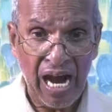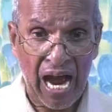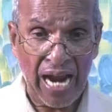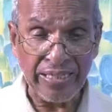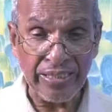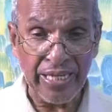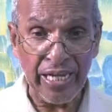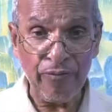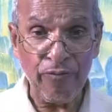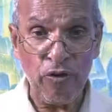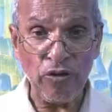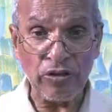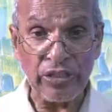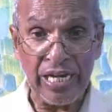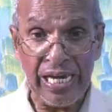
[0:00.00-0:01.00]
and
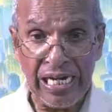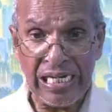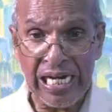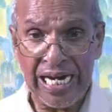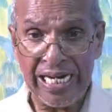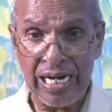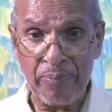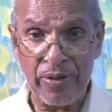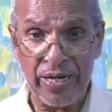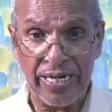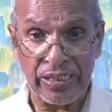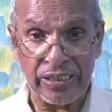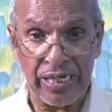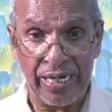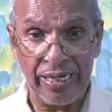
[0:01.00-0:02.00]
therefore their
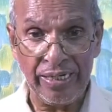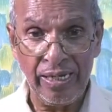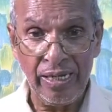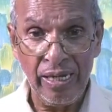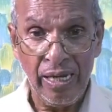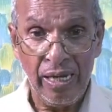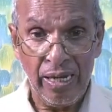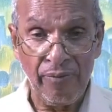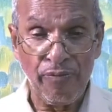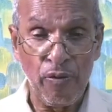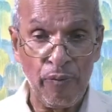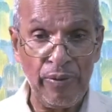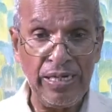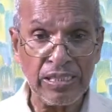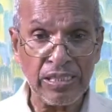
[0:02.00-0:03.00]
condemnation if
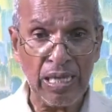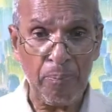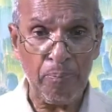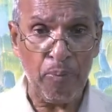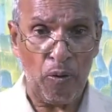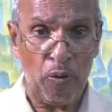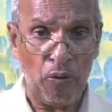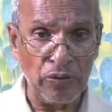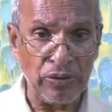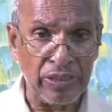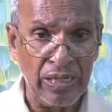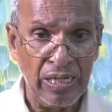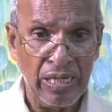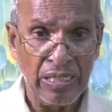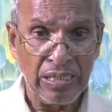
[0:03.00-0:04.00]
we
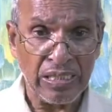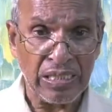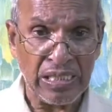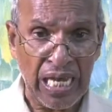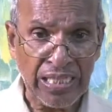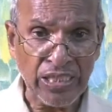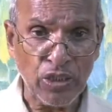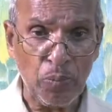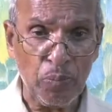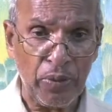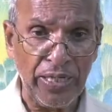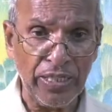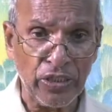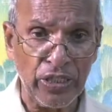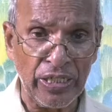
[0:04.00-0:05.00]
support such
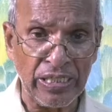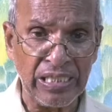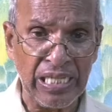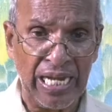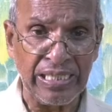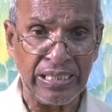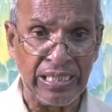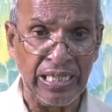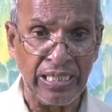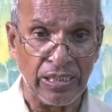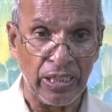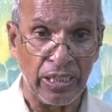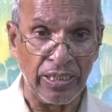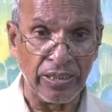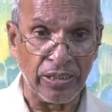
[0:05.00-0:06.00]
preachers and
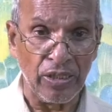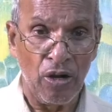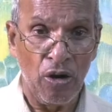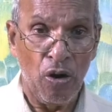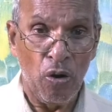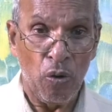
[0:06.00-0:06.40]
teachers